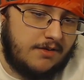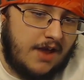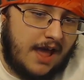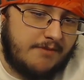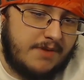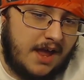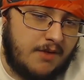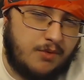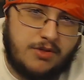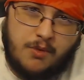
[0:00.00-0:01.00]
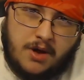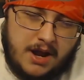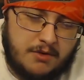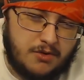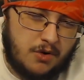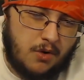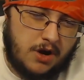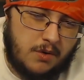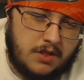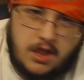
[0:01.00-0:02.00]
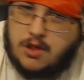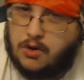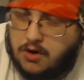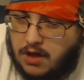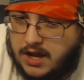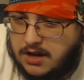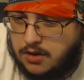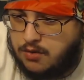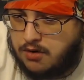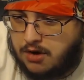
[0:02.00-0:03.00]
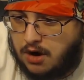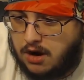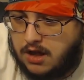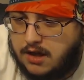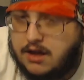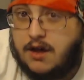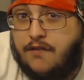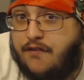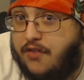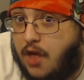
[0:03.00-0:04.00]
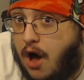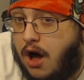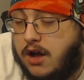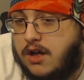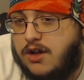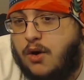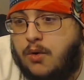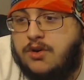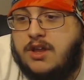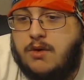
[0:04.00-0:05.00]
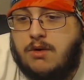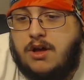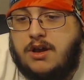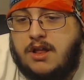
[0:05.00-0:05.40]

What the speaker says: The one I was recording was a Solar Light and Lunar Dark Flock only run.